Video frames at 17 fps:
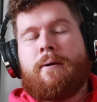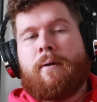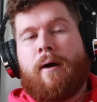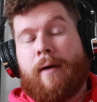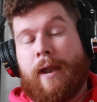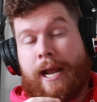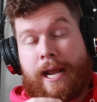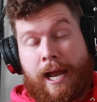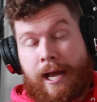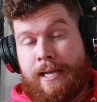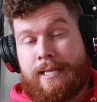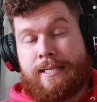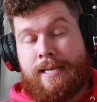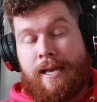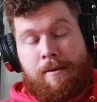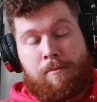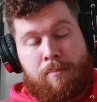But I got to
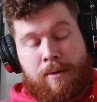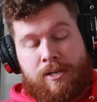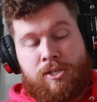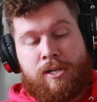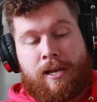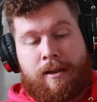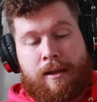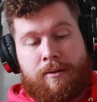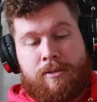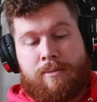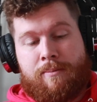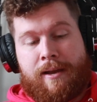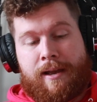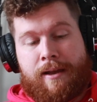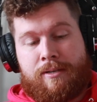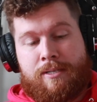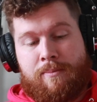say, big shout out to
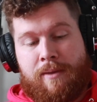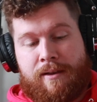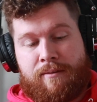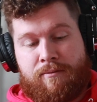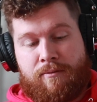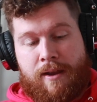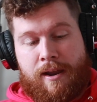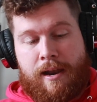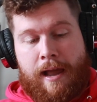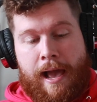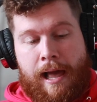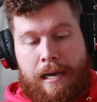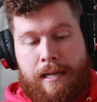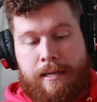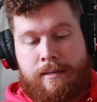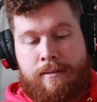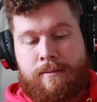my housemate and friend,
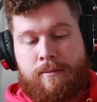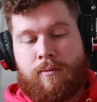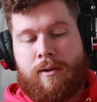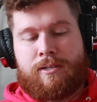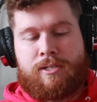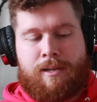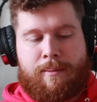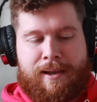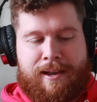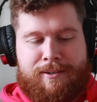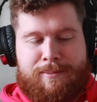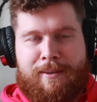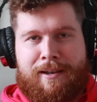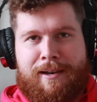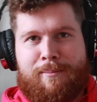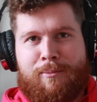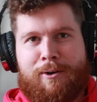Ellen. Well, she's not my
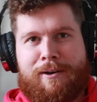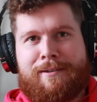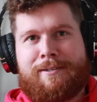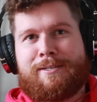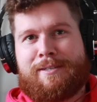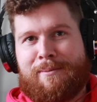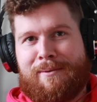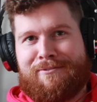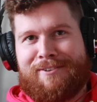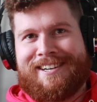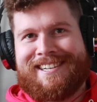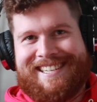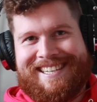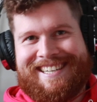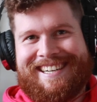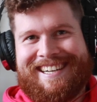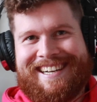housemate anymore. She's still my
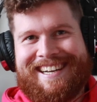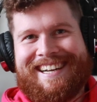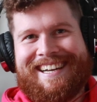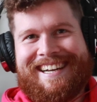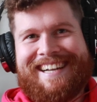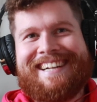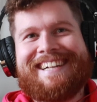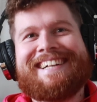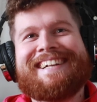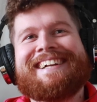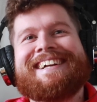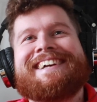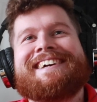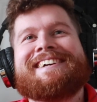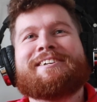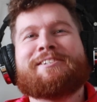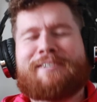friend.
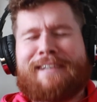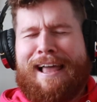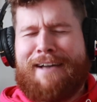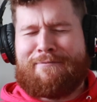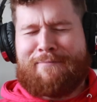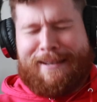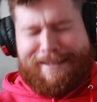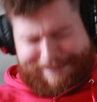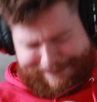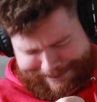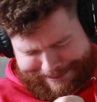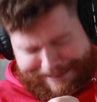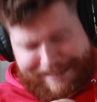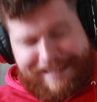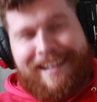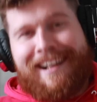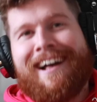She left me.
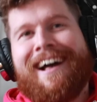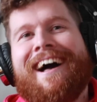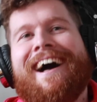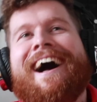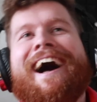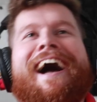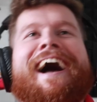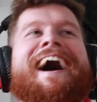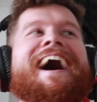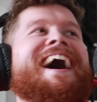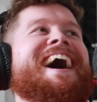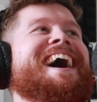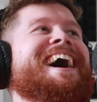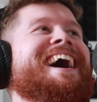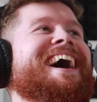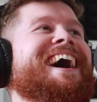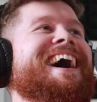
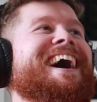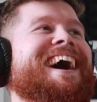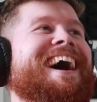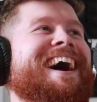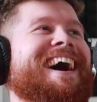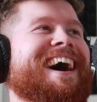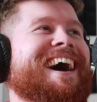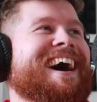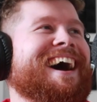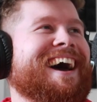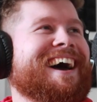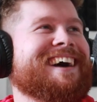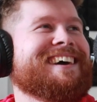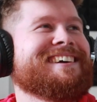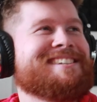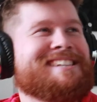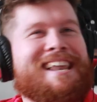Uh,
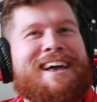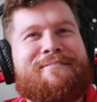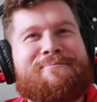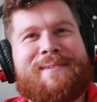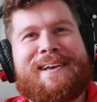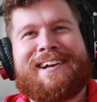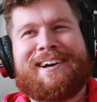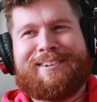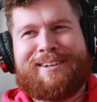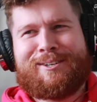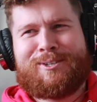she left me and got an